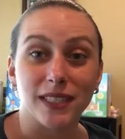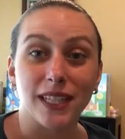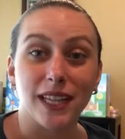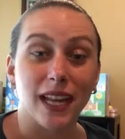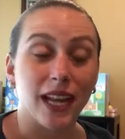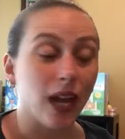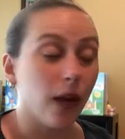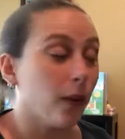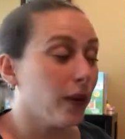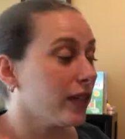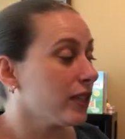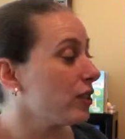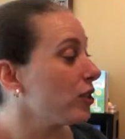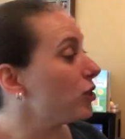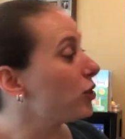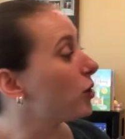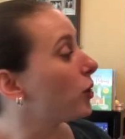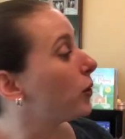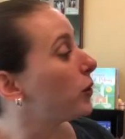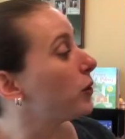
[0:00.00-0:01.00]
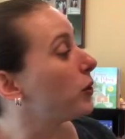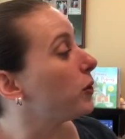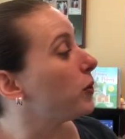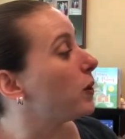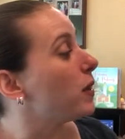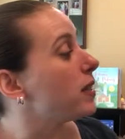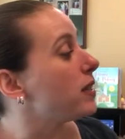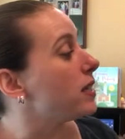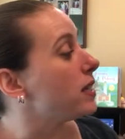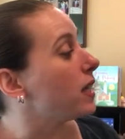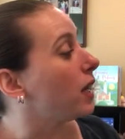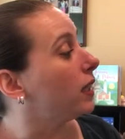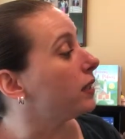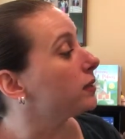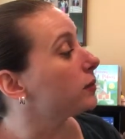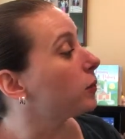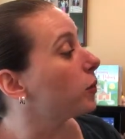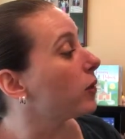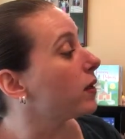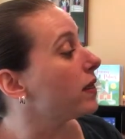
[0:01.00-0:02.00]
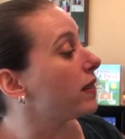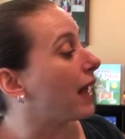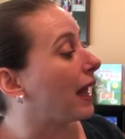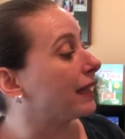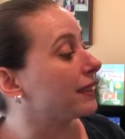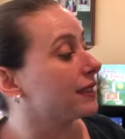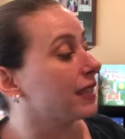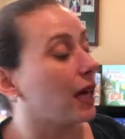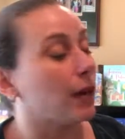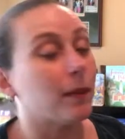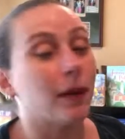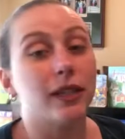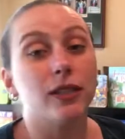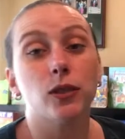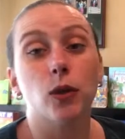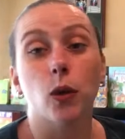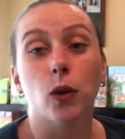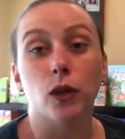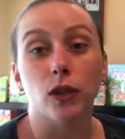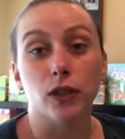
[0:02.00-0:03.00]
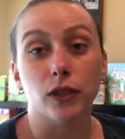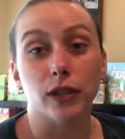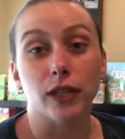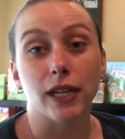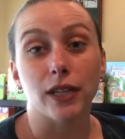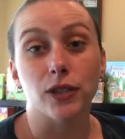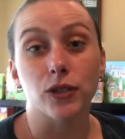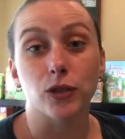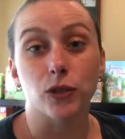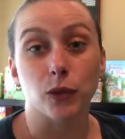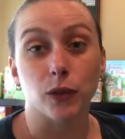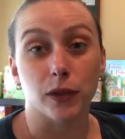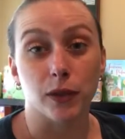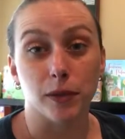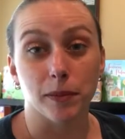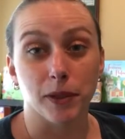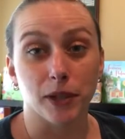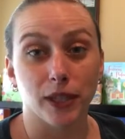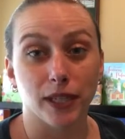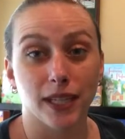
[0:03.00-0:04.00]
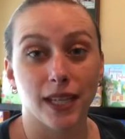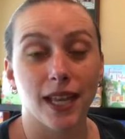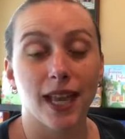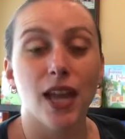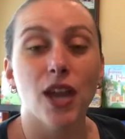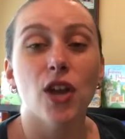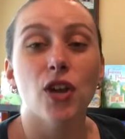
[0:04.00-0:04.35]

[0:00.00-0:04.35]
Today, I wanted to show you the Usborne That's Not My Taller and Shorter book.